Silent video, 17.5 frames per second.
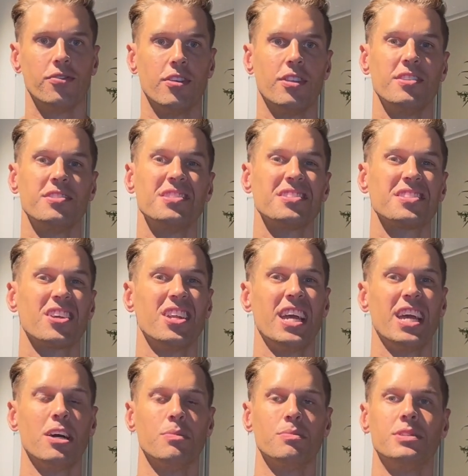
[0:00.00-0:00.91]
And this is going to
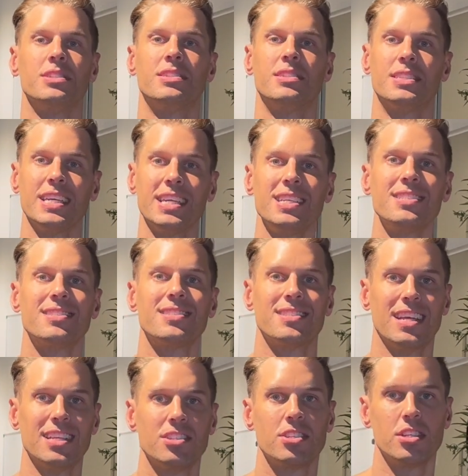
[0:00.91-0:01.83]
help
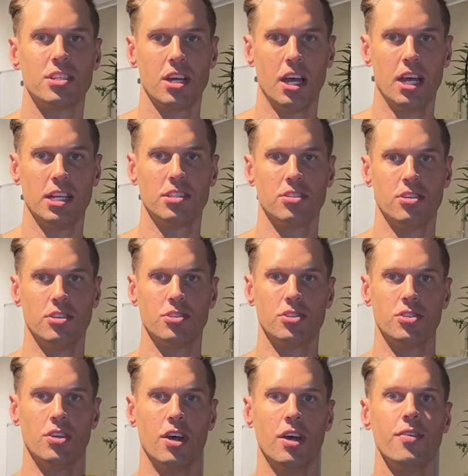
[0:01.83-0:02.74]
desensitize
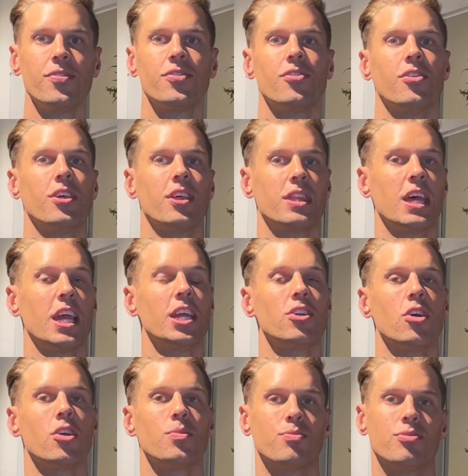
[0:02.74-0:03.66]
those nerves so that they
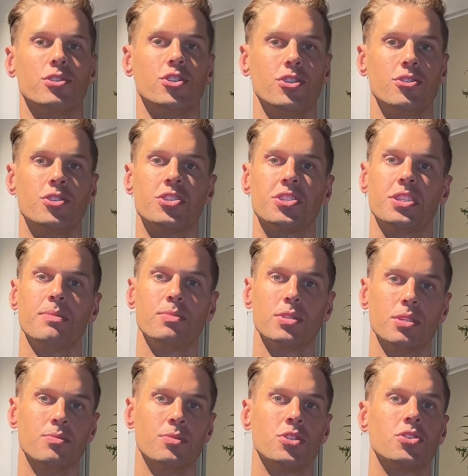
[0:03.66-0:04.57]
don't produce
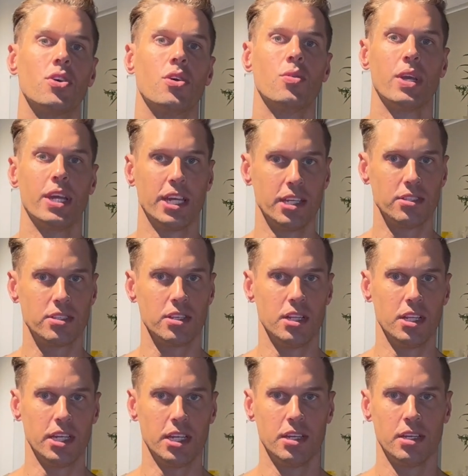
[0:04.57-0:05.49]
symptoms so
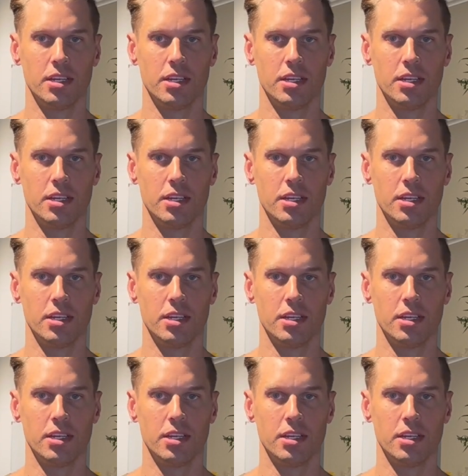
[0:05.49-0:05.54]
easily.